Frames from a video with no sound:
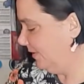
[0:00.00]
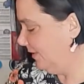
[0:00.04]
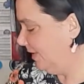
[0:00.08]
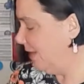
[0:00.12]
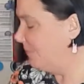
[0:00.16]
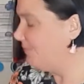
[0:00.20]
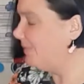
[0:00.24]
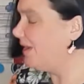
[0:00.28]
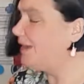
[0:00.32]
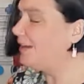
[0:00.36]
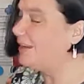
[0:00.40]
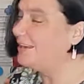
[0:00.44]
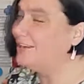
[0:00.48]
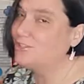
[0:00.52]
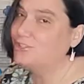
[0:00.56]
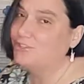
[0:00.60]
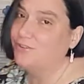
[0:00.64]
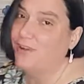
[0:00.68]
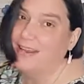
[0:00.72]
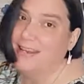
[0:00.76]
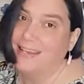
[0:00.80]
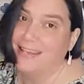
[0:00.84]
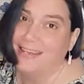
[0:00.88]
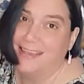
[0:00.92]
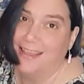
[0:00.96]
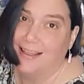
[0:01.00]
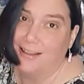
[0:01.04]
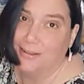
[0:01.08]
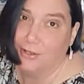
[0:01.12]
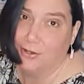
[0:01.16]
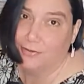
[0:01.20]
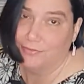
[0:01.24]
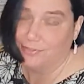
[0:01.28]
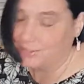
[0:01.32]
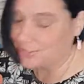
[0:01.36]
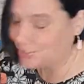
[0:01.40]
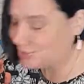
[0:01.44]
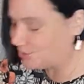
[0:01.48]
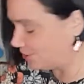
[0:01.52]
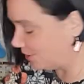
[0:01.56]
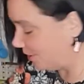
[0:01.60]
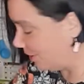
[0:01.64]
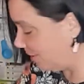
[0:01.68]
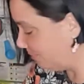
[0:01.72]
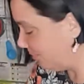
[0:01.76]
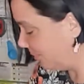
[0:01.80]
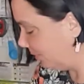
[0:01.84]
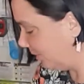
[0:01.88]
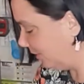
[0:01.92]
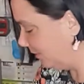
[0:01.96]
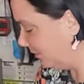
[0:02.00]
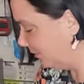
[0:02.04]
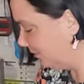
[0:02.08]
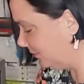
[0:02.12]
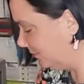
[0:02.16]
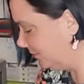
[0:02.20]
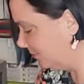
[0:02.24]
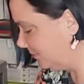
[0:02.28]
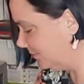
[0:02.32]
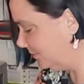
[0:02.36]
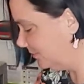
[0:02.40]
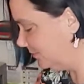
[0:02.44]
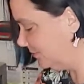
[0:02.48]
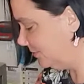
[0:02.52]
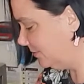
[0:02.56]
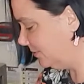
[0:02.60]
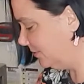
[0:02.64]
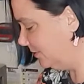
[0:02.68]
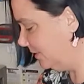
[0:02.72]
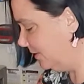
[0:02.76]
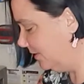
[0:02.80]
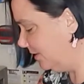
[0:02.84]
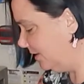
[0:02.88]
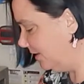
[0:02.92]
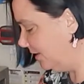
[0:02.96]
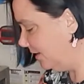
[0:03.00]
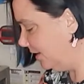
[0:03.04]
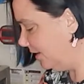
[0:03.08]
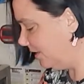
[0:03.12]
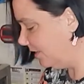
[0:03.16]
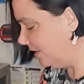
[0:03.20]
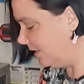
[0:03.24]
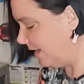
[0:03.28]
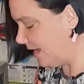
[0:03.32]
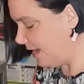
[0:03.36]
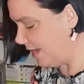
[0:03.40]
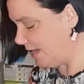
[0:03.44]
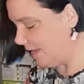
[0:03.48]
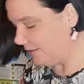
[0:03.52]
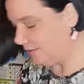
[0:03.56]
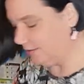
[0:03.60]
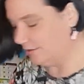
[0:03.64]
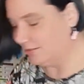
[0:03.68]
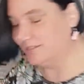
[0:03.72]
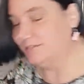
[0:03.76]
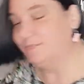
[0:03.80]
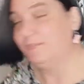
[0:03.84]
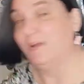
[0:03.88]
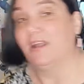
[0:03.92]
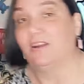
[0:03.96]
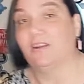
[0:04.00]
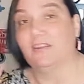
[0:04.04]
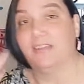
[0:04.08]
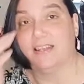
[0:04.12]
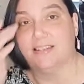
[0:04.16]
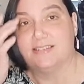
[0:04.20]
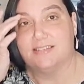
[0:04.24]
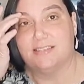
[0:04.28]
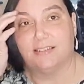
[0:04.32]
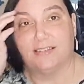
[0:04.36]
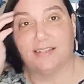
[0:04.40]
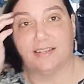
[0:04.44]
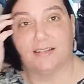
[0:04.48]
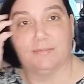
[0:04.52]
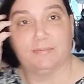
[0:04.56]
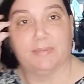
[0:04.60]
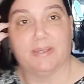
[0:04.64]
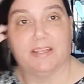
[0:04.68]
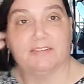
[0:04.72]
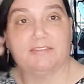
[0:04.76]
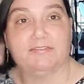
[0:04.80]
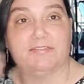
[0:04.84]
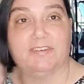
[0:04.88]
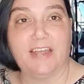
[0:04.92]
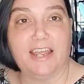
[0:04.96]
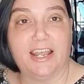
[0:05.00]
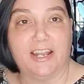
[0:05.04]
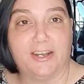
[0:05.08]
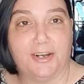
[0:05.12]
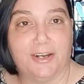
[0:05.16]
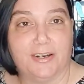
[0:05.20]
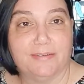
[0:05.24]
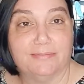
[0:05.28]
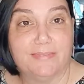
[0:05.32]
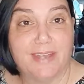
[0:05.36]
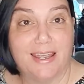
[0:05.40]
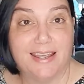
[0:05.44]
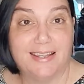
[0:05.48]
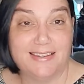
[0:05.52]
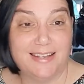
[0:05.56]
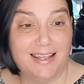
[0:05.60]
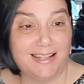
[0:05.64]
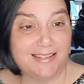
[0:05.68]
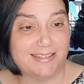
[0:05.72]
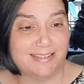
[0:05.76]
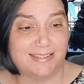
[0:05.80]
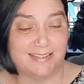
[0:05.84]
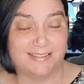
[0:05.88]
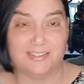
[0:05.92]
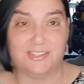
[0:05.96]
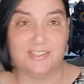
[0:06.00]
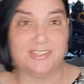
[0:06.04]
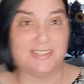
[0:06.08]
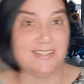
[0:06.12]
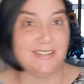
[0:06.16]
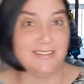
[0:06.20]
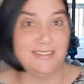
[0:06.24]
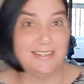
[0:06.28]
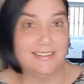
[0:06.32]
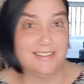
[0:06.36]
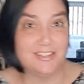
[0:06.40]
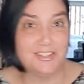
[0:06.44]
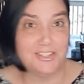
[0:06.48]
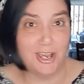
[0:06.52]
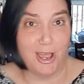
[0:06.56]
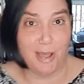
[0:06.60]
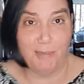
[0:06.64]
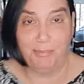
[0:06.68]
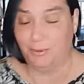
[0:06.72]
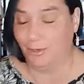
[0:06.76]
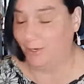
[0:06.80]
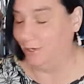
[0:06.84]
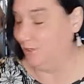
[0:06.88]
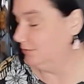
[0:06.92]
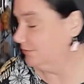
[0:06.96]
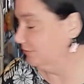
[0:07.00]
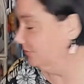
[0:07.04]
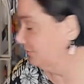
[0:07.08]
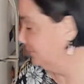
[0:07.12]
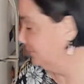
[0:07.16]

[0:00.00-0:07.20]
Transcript: I'm not gonna try to yell over the chopper. That looks better. That's a little bit finer. And that's just a little chopper.